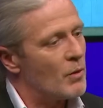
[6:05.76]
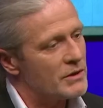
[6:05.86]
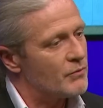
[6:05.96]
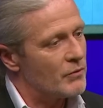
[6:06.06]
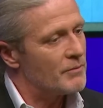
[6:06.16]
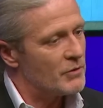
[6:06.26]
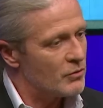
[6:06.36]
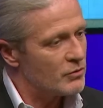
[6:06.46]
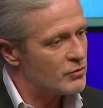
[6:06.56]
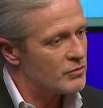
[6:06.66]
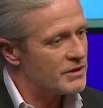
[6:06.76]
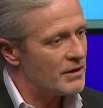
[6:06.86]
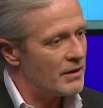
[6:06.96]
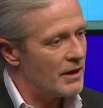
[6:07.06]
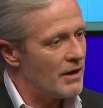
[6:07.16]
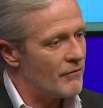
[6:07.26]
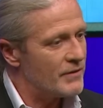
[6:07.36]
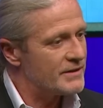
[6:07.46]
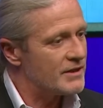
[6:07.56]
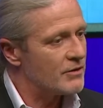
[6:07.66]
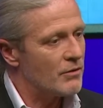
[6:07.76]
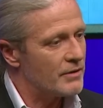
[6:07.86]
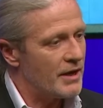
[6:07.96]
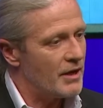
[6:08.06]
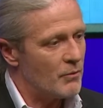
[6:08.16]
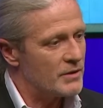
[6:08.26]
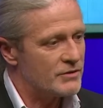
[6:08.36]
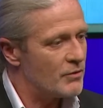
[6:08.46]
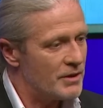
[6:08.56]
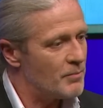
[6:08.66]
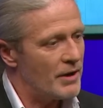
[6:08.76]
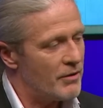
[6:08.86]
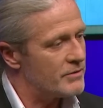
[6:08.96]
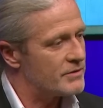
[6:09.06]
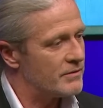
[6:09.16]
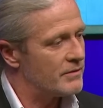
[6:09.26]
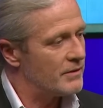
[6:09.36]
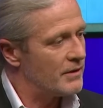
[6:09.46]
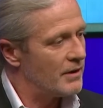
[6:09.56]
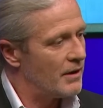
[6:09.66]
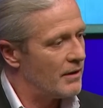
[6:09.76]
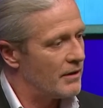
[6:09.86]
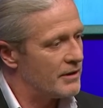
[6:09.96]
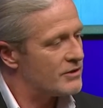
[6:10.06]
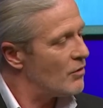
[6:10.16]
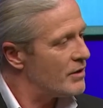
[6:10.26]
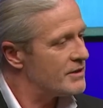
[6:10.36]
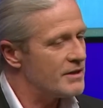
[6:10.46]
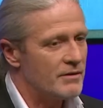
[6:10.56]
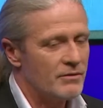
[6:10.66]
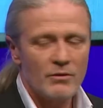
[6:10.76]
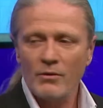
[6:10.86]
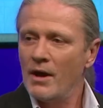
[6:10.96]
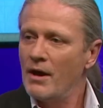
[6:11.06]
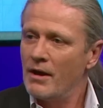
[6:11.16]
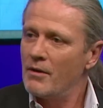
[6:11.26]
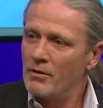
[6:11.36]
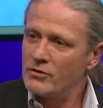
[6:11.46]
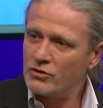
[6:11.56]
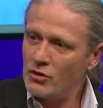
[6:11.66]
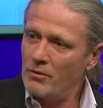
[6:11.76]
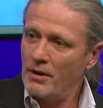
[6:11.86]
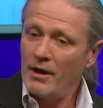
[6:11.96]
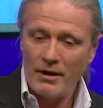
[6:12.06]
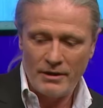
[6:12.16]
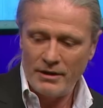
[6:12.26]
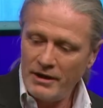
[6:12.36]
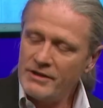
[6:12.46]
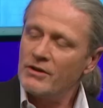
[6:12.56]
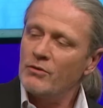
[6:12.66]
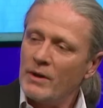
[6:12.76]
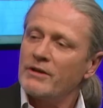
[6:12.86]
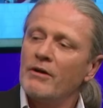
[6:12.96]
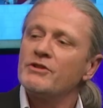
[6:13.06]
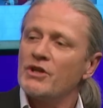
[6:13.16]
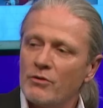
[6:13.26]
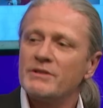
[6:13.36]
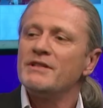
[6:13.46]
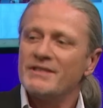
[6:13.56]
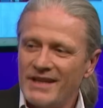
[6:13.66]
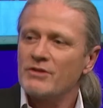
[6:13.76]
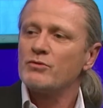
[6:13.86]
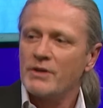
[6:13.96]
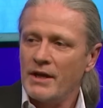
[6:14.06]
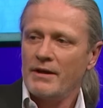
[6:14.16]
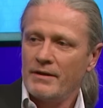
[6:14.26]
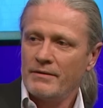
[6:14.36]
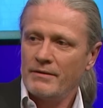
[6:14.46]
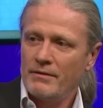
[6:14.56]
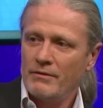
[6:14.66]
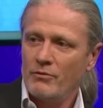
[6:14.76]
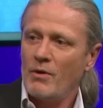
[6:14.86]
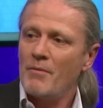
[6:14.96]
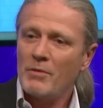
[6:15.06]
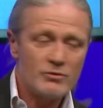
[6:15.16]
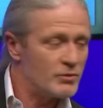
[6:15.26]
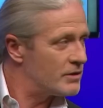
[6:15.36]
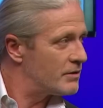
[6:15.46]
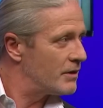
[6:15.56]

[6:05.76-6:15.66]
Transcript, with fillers: it was for him, you know, to deal every single day with thirty players. It's not easy, you know. So listen what Ancelotti said today. Mm. Real Madrid,